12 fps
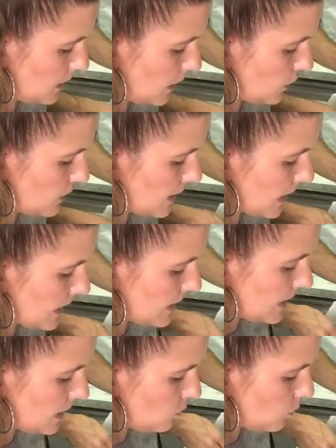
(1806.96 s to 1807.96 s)
they are
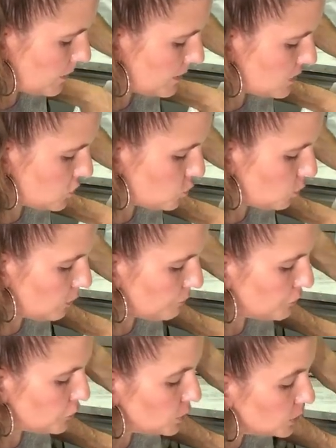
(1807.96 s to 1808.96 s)
Nike Women's Dual
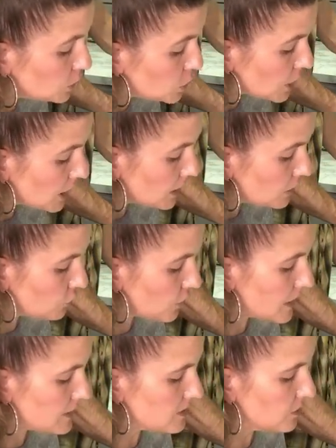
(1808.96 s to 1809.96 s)
Fusion
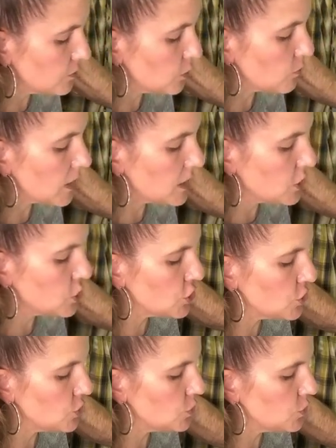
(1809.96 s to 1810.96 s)
Gray Silver Running
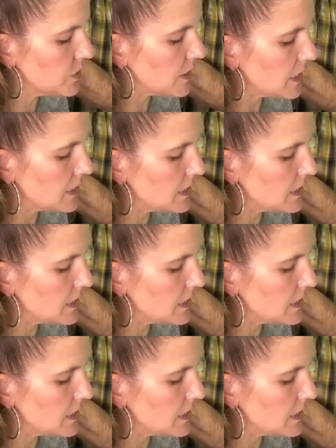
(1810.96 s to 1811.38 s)
Shoes, size